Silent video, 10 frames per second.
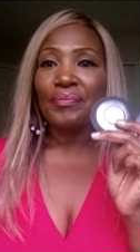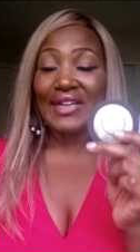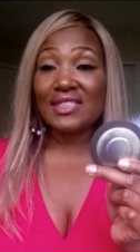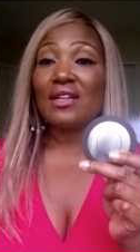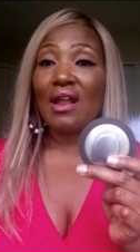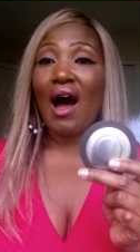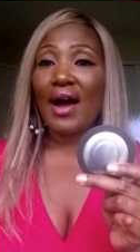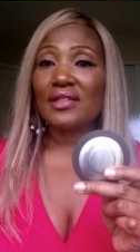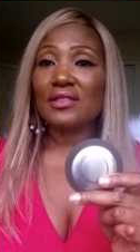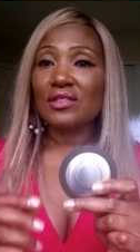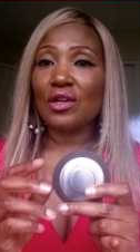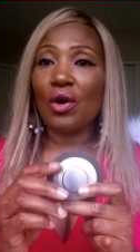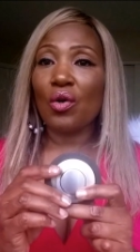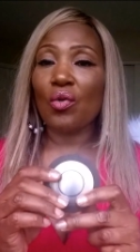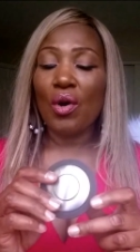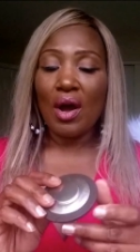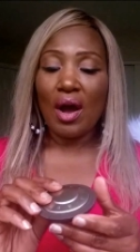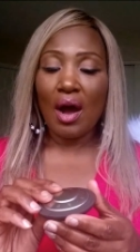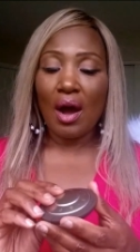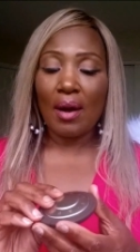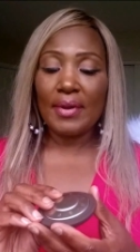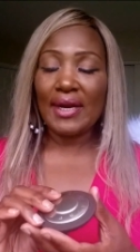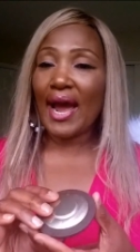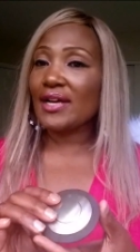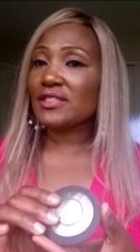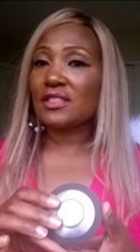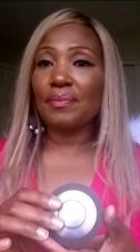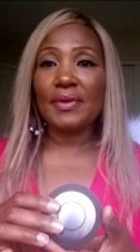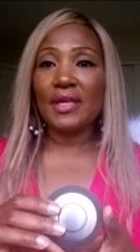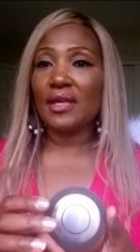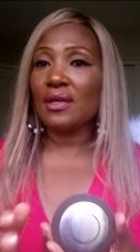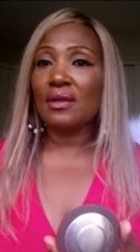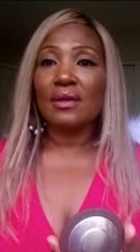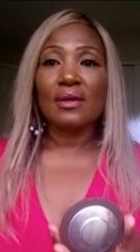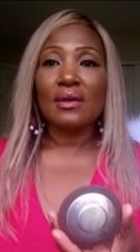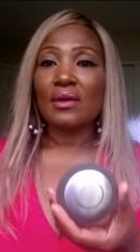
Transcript: That's a lot. So it has to be